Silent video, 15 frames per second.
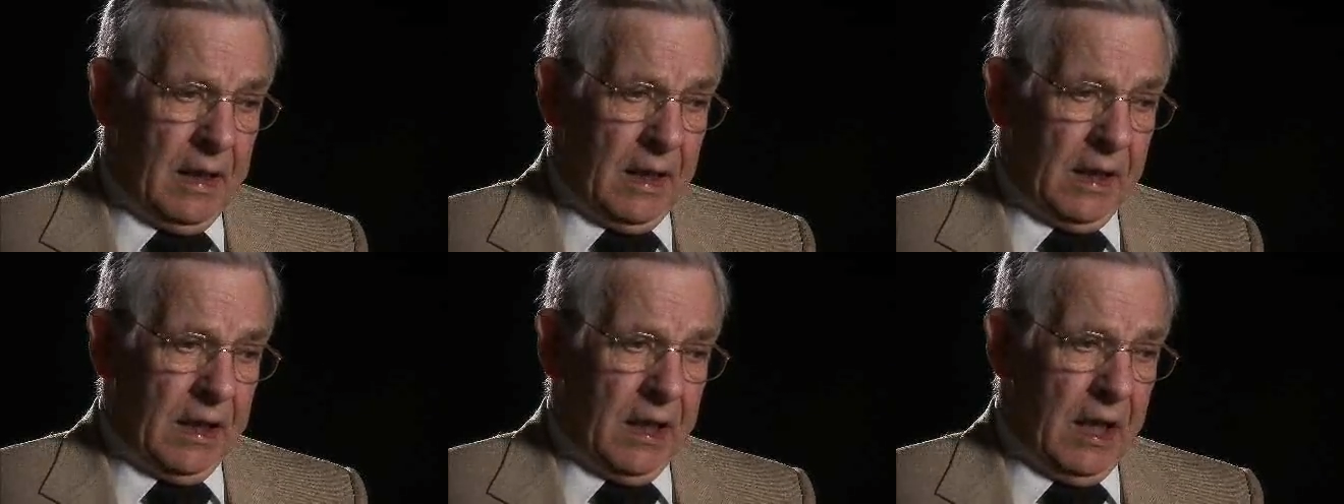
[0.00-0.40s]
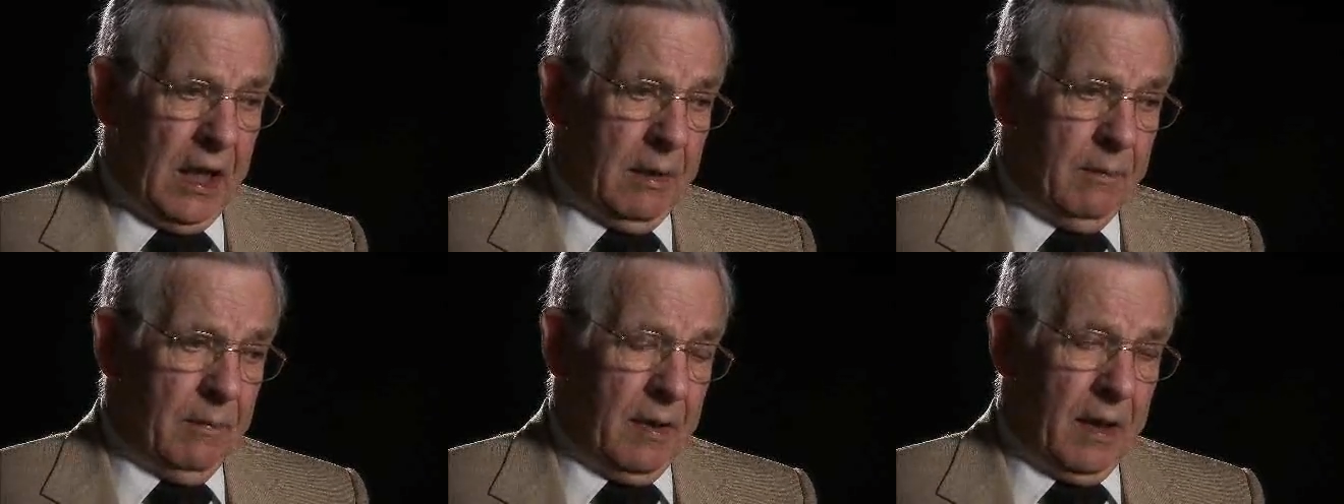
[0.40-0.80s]

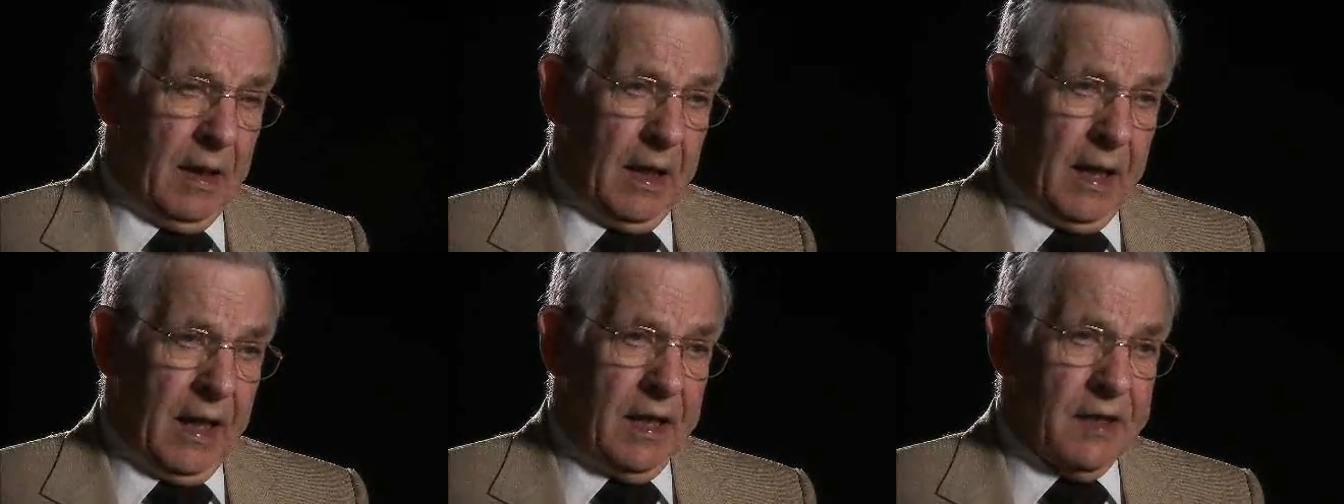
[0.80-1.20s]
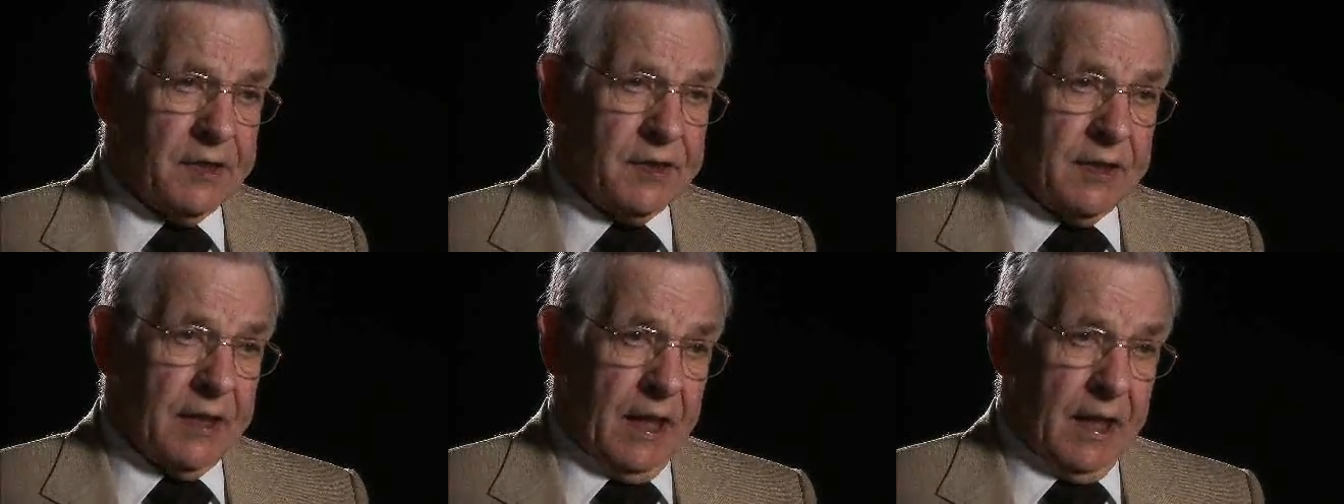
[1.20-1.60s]
came
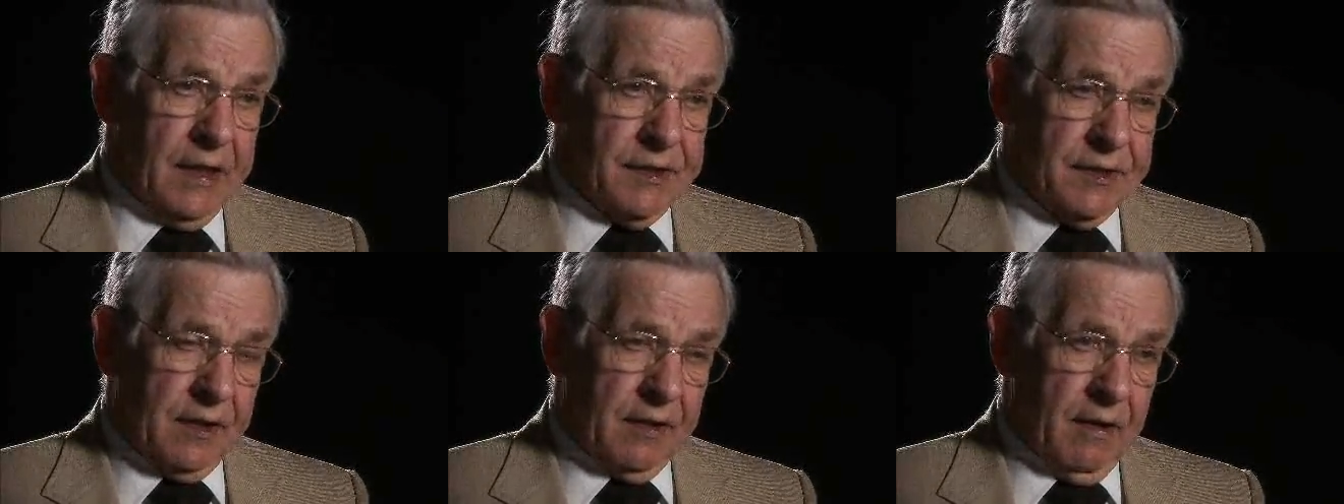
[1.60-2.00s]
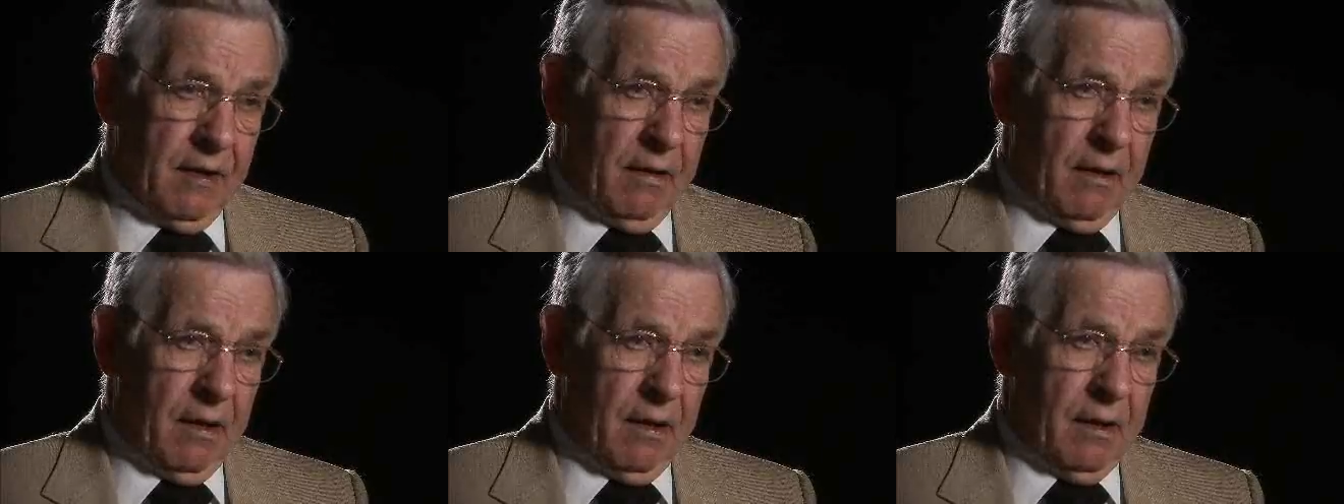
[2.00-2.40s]
SS
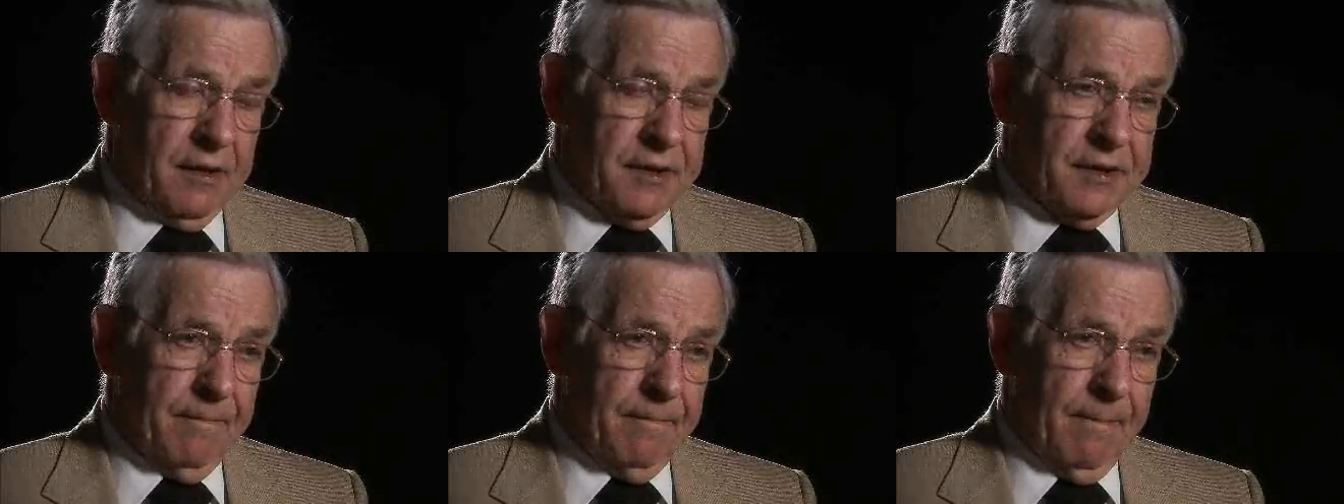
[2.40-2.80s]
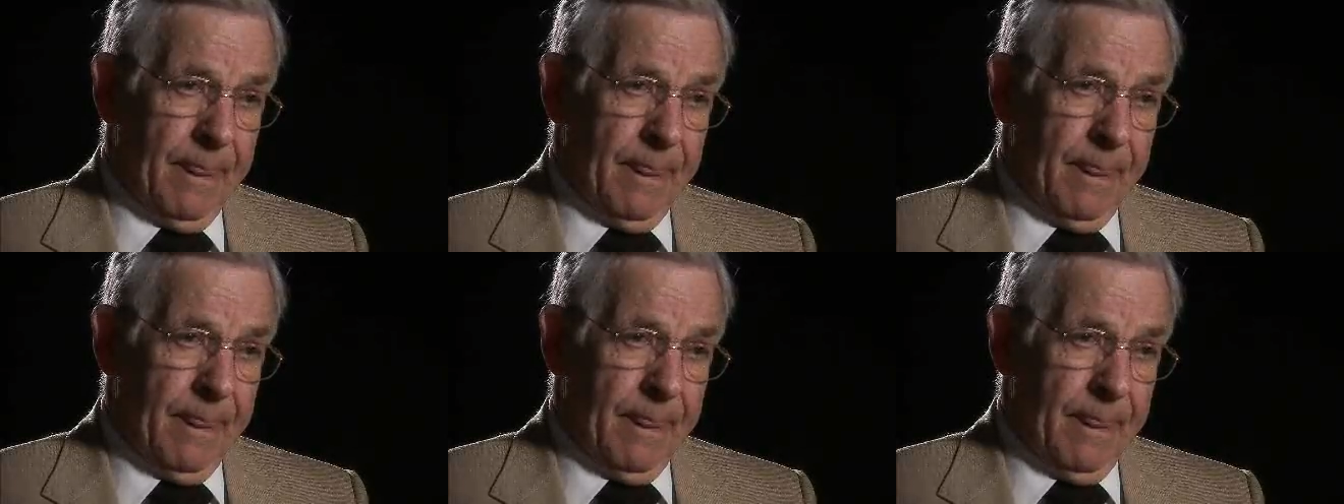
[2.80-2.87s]
guards.